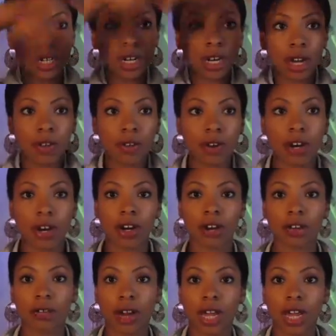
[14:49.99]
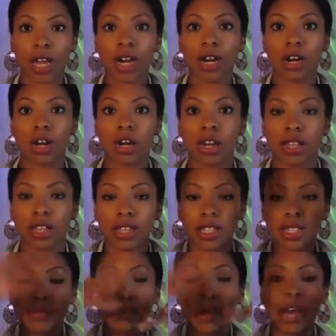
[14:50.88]
of her right here in
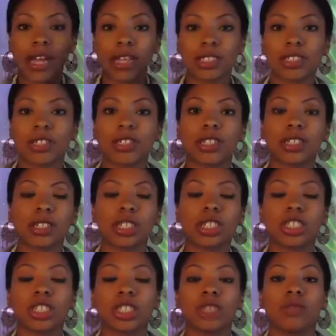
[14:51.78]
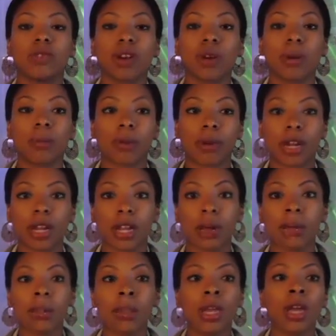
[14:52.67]
this box so you can see she's very pretty.
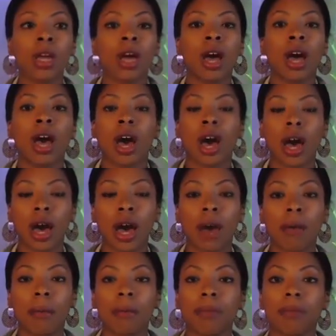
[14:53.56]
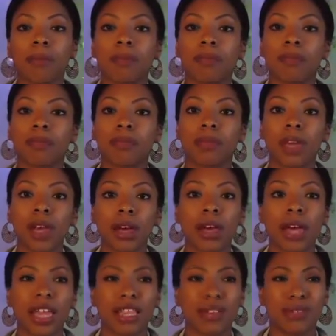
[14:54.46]
Um,
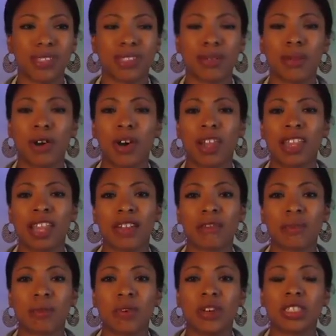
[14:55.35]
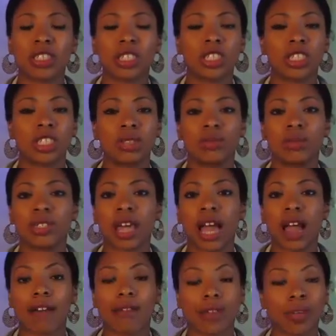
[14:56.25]
yeah, and there was some online report saying she was an
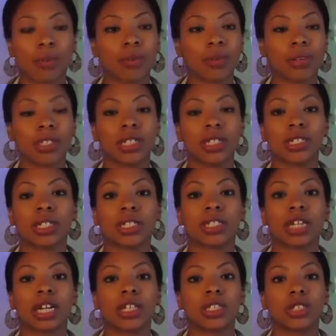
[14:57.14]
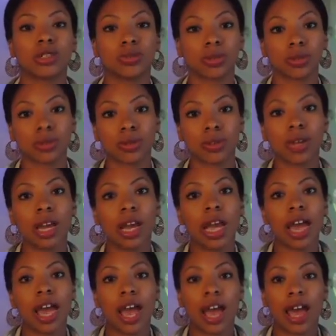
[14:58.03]
African princess. That's not true
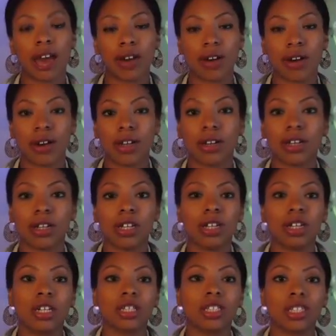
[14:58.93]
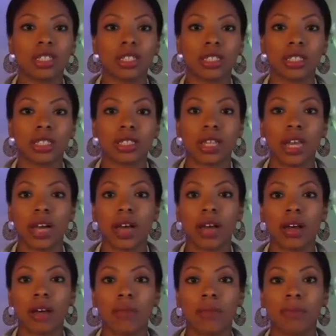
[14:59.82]
at all. She's
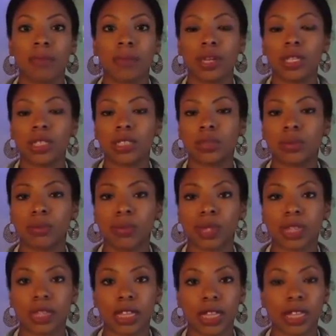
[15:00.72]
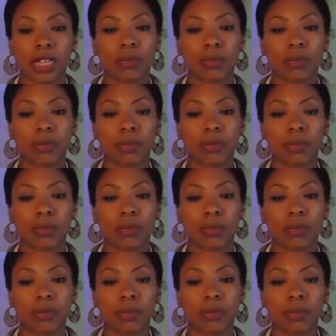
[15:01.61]
mixed with, I